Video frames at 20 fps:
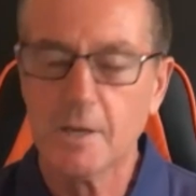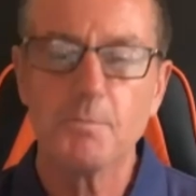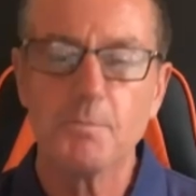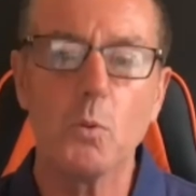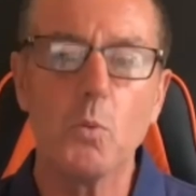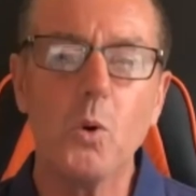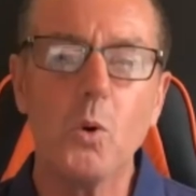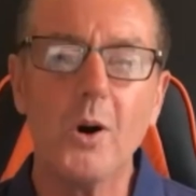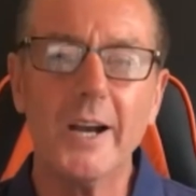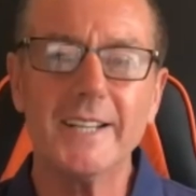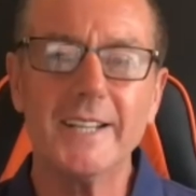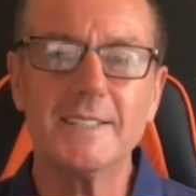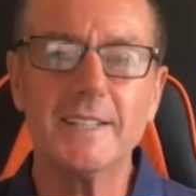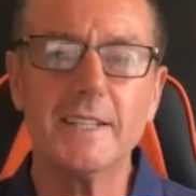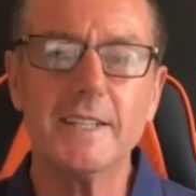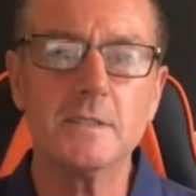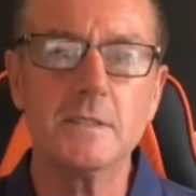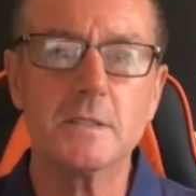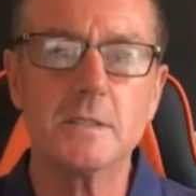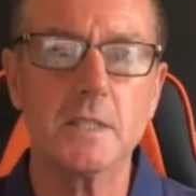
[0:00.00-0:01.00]
But what I
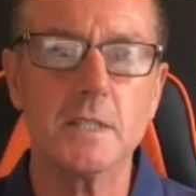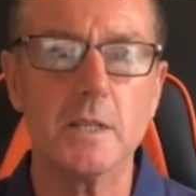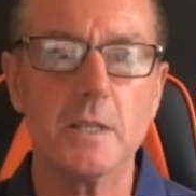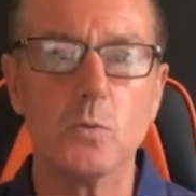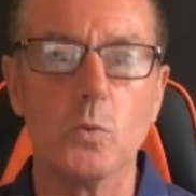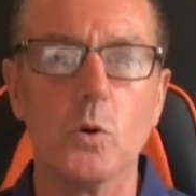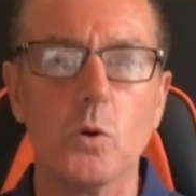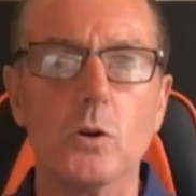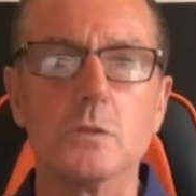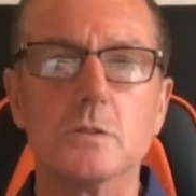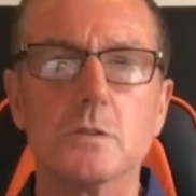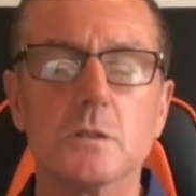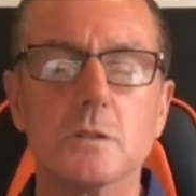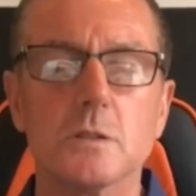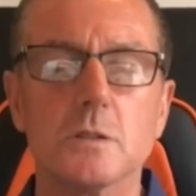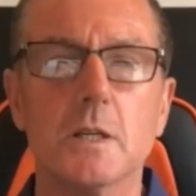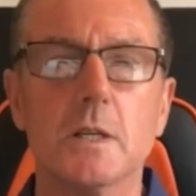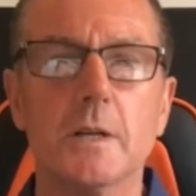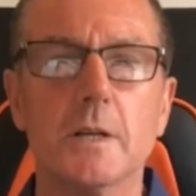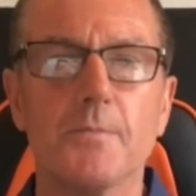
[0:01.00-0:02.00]
didn't see
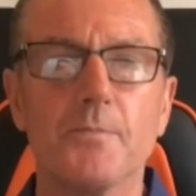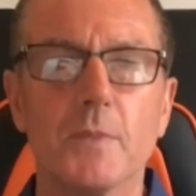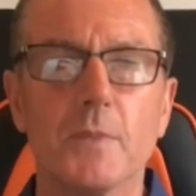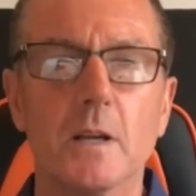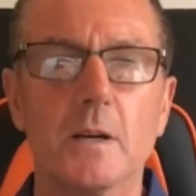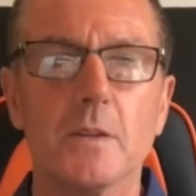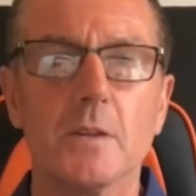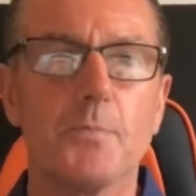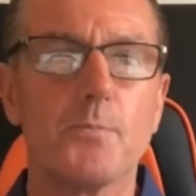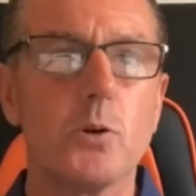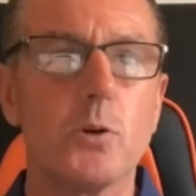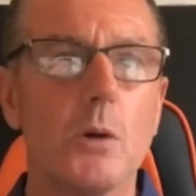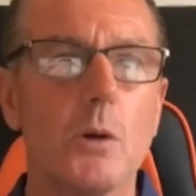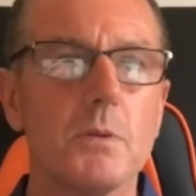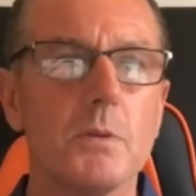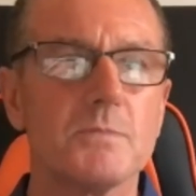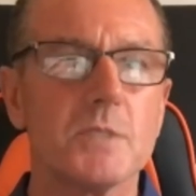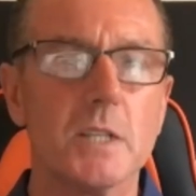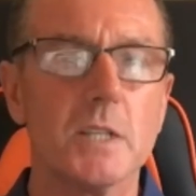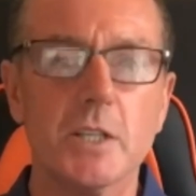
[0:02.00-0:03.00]
was the
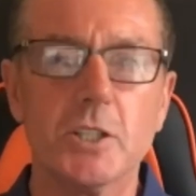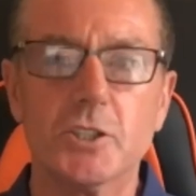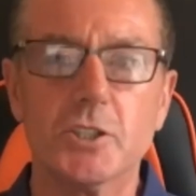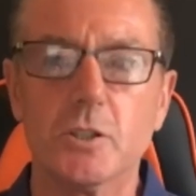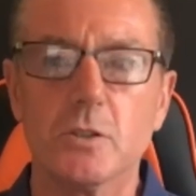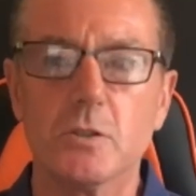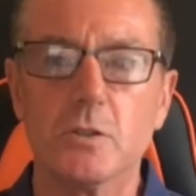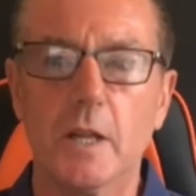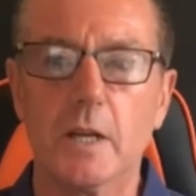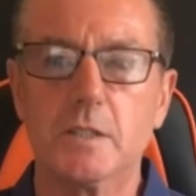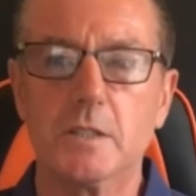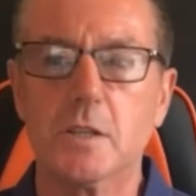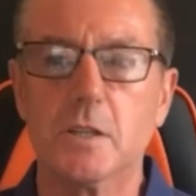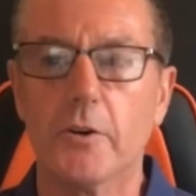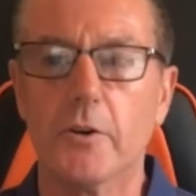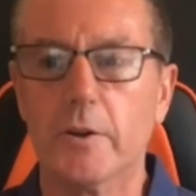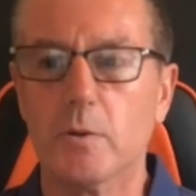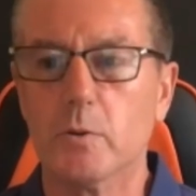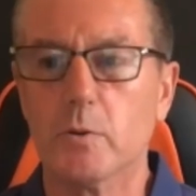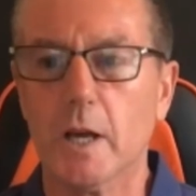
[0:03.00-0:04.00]
problems and issue that
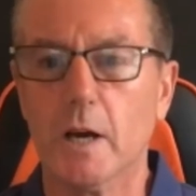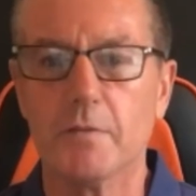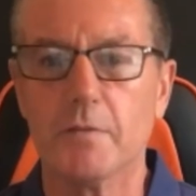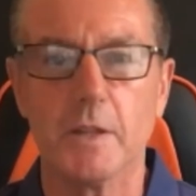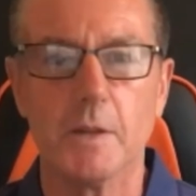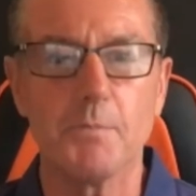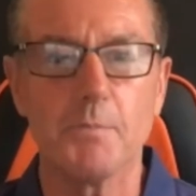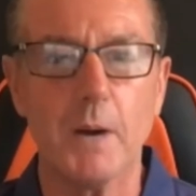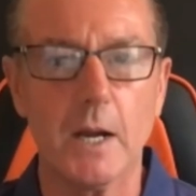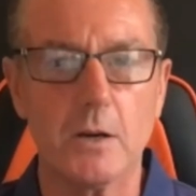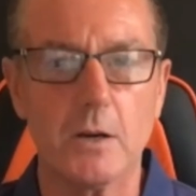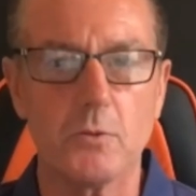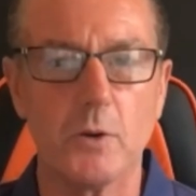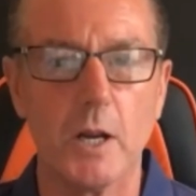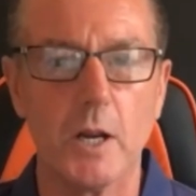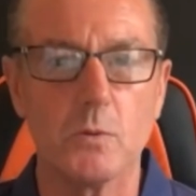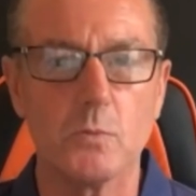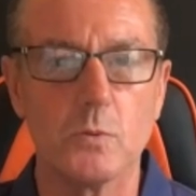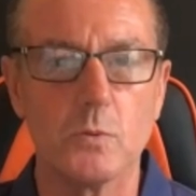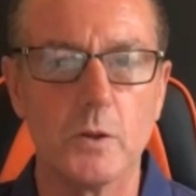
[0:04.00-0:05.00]
Terry would have in the
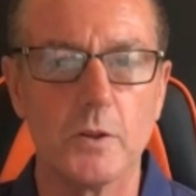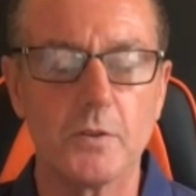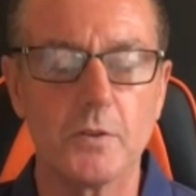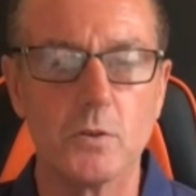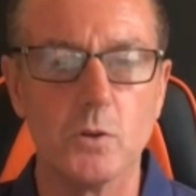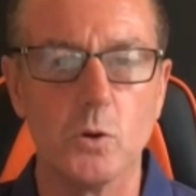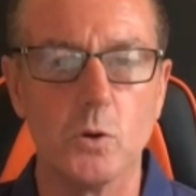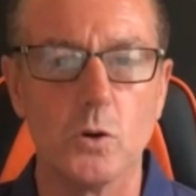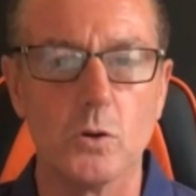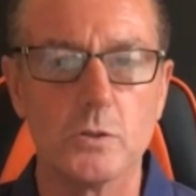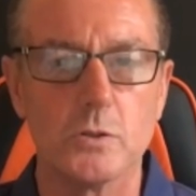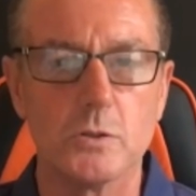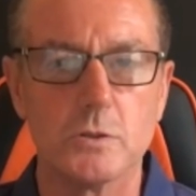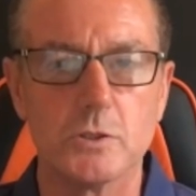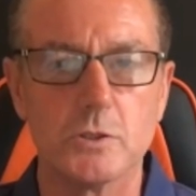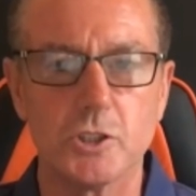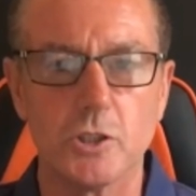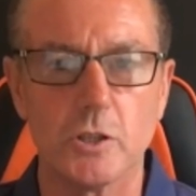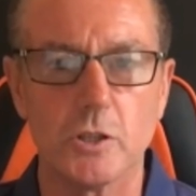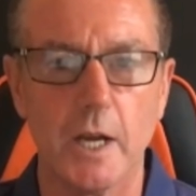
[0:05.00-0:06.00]
background with Lord
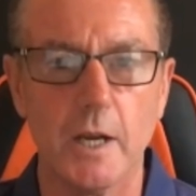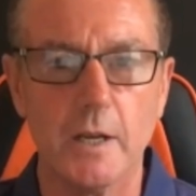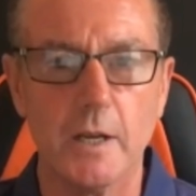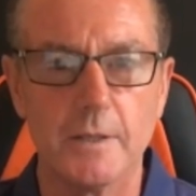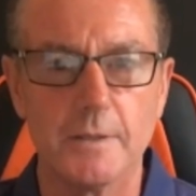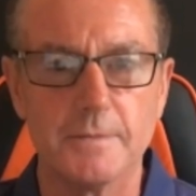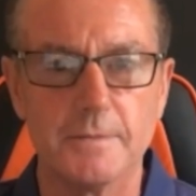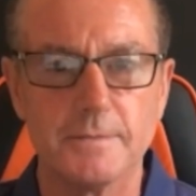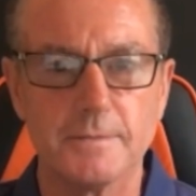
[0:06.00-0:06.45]
Sugar.